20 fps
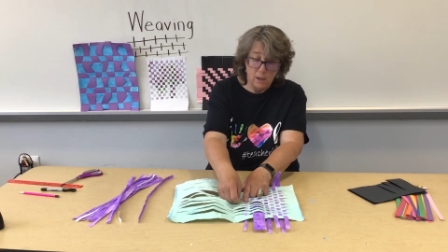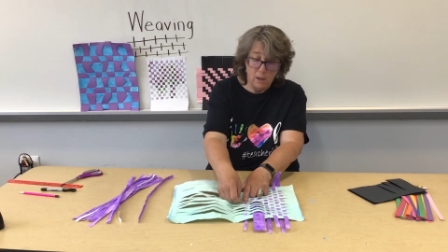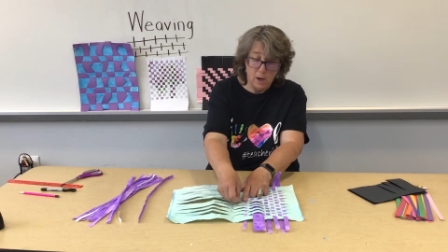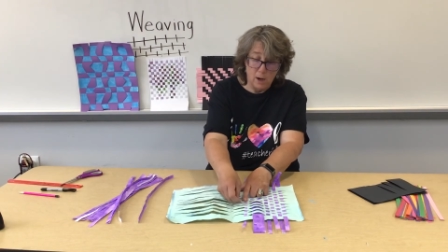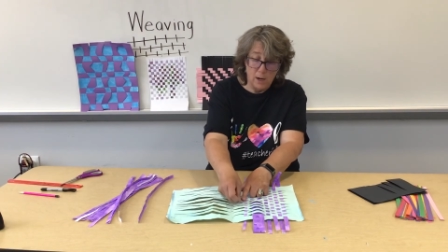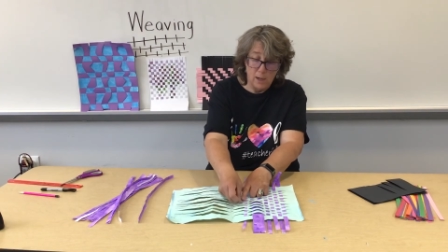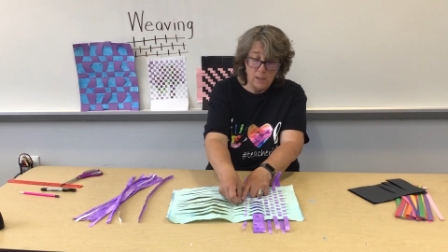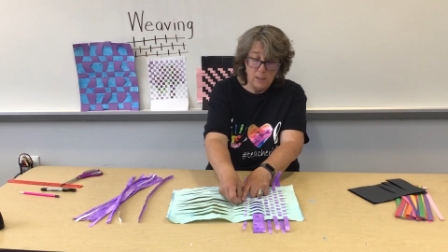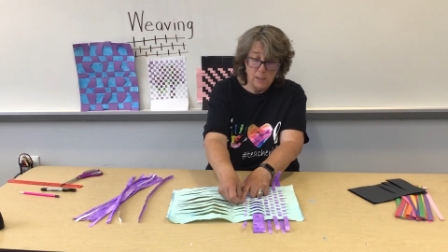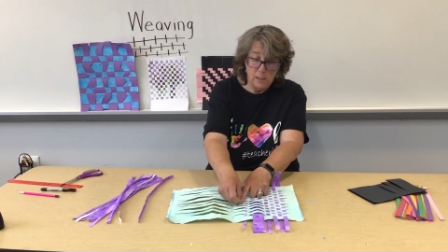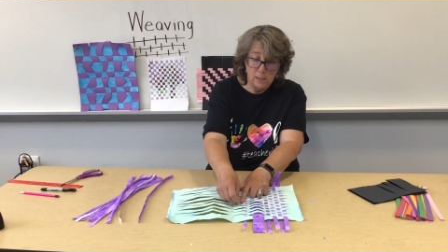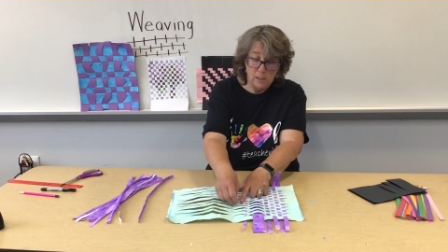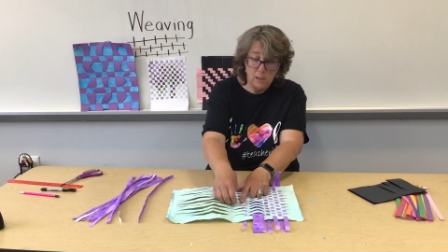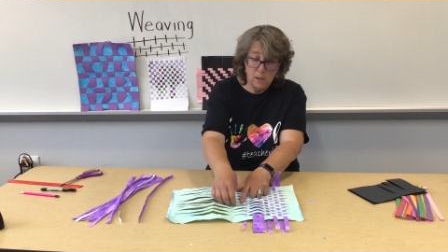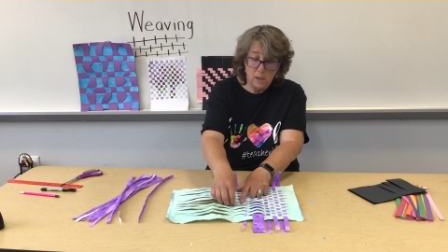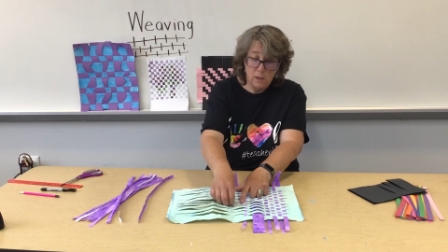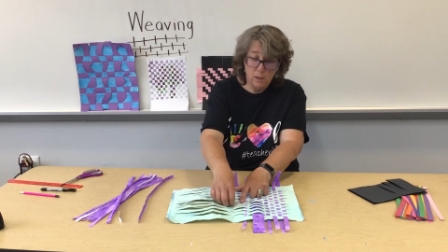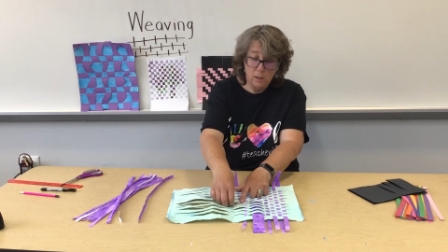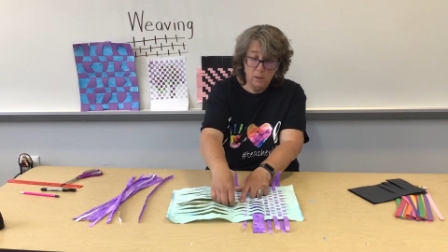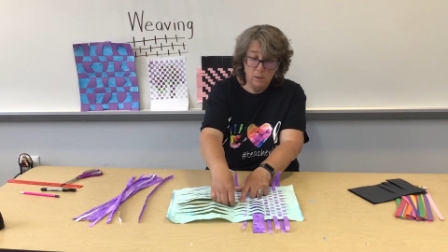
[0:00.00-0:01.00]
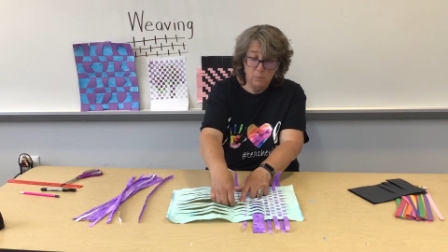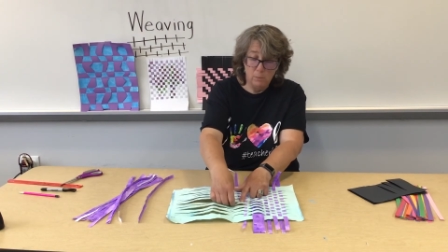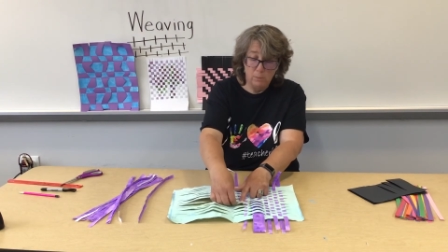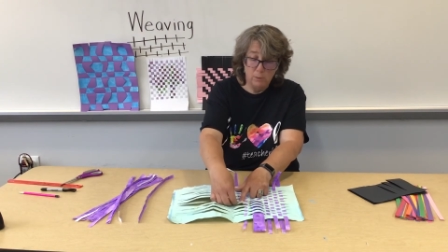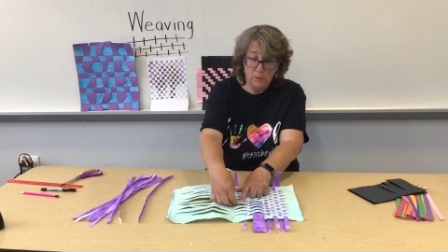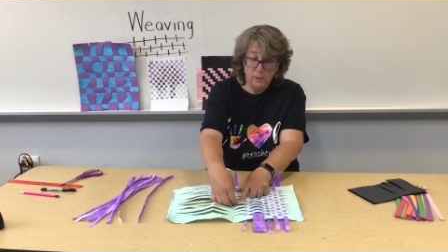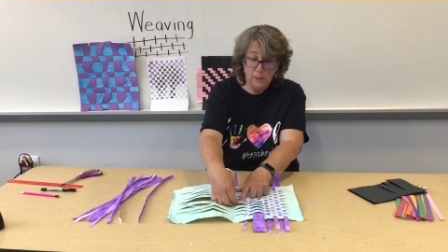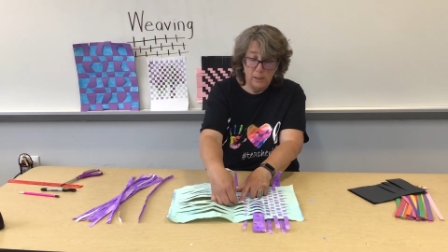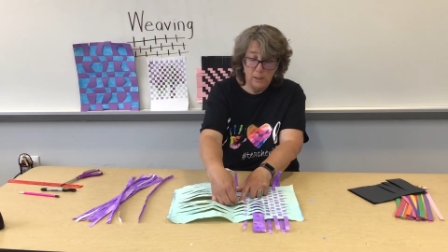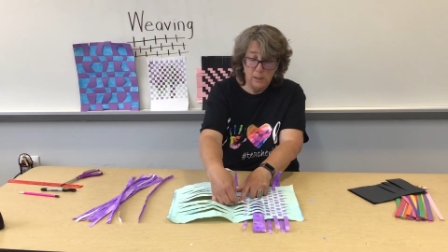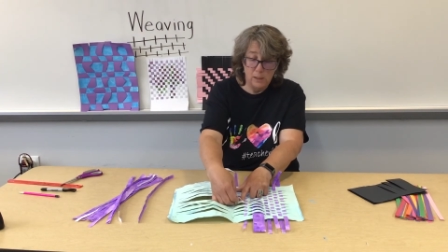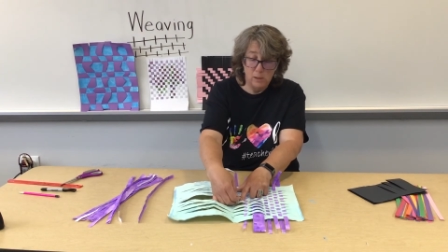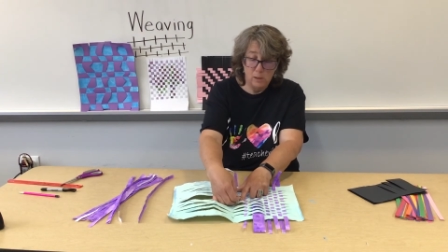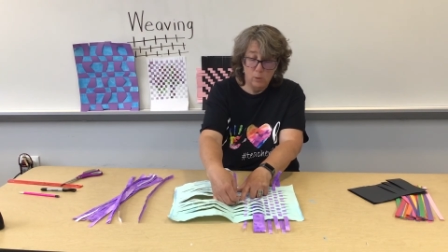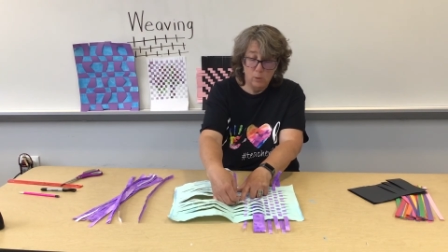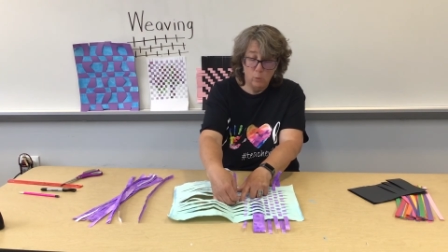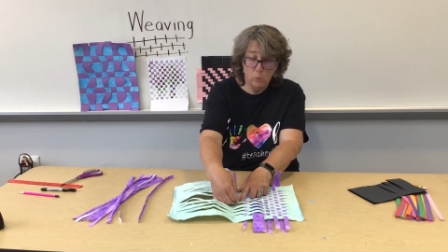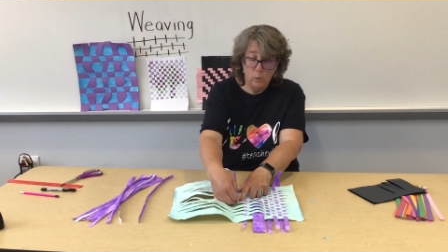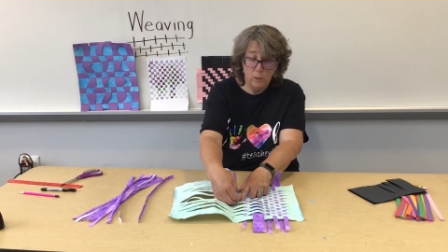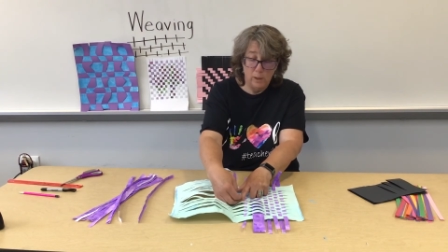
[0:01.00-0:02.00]
nice complete
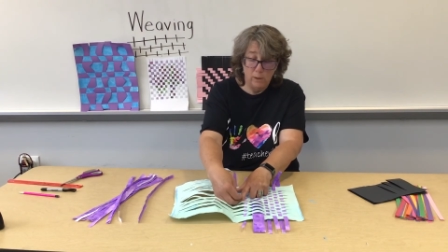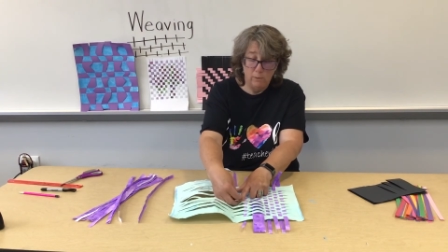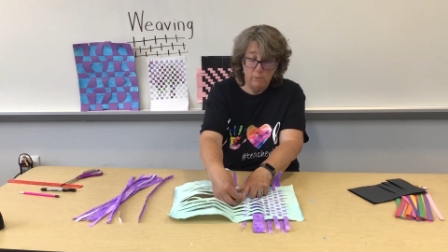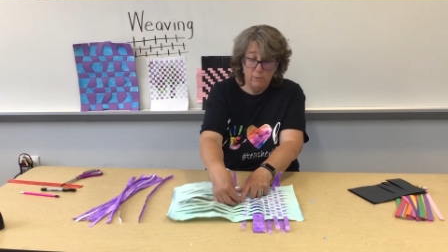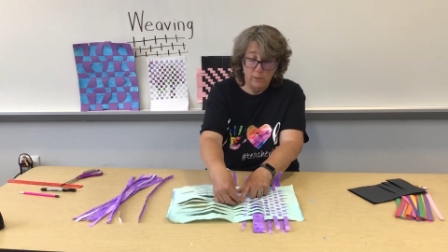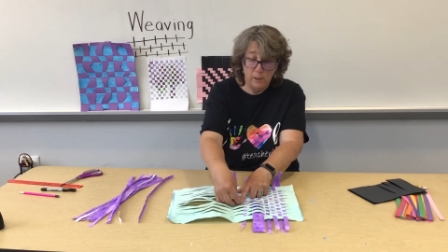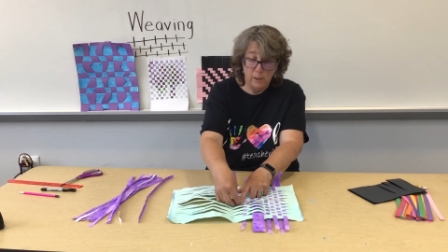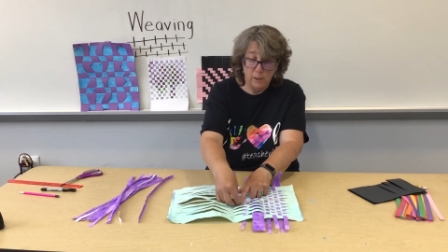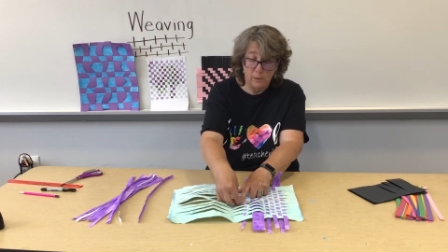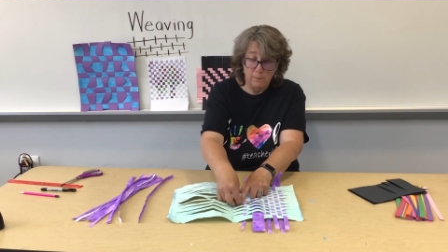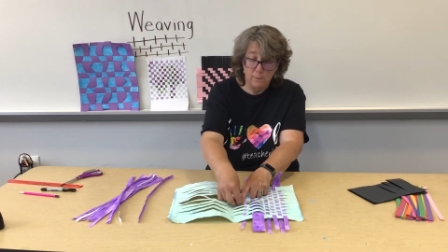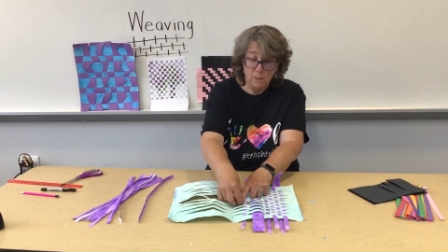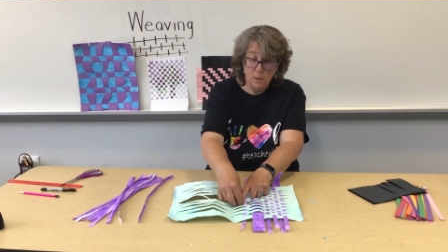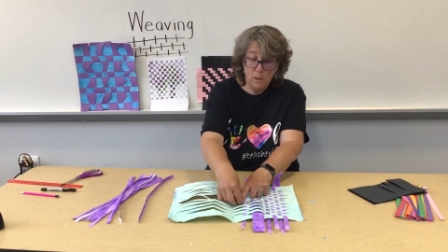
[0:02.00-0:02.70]
weaving.